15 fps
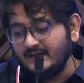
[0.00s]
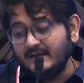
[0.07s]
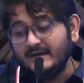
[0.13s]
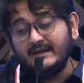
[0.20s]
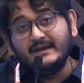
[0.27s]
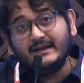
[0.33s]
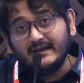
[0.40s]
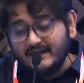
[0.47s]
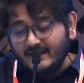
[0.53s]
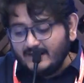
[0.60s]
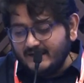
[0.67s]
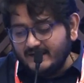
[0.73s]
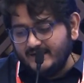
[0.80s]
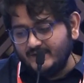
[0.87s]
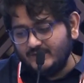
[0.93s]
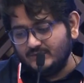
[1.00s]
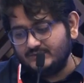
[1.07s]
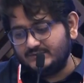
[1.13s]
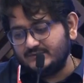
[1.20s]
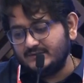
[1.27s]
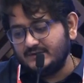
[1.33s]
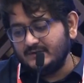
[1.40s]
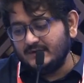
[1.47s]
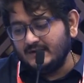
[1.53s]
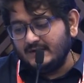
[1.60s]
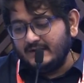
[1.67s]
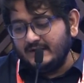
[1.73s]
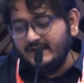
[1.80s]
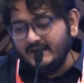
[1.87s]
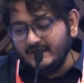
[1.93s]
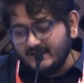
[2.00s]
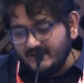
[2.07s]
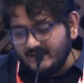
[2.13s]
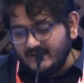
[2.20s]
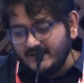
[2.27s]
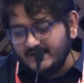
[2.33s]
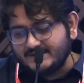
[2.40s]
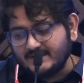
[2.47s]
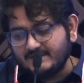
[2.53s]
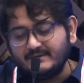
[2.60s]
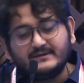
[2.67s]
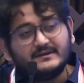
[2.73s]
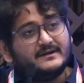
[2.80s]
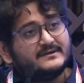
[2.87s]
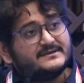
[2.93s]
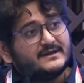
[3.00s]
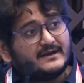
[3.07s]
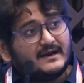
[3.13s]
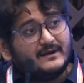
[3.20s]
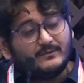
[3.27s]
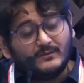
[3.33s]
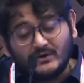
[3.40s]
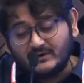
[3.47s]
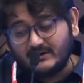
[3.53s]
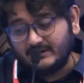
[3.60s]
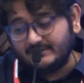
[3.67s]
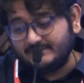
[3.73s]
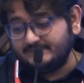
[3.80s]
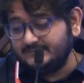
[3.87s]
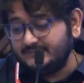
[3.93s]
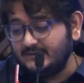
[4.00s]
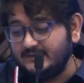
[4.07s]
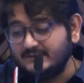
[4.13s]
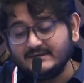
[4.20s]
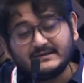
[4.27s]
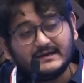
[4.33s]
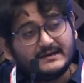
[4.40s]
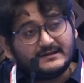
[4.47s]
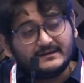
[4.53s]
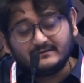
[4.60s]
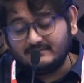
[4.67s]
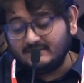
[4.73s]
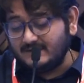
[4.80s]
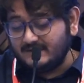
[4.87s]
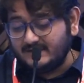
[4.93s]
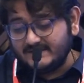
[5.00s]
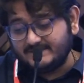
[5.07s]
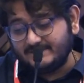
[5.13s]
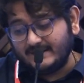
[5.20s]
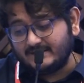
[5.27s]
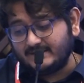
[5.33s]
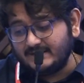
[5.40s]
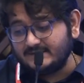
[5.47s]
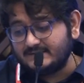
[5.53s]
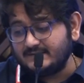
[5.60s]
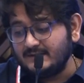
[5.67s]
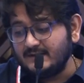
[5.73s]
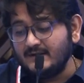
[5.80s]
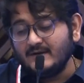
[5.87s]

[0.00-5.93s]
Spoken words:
hearing aid use, ear irrigation with unsterile water. These are the risk factors.